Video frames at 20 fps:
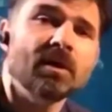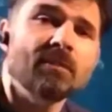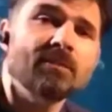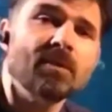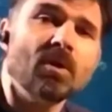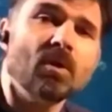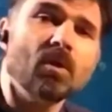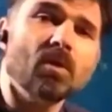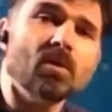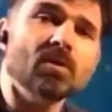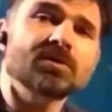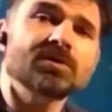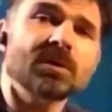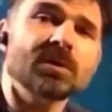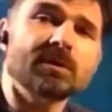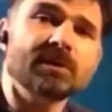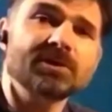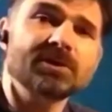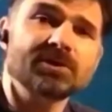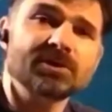but
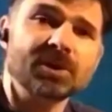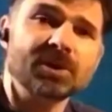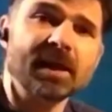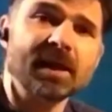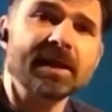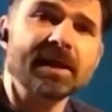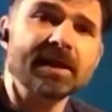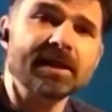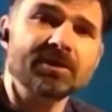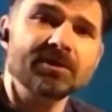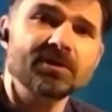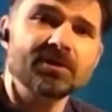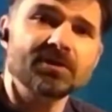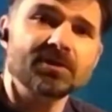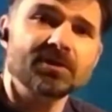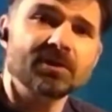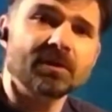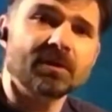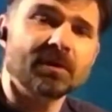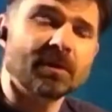also a change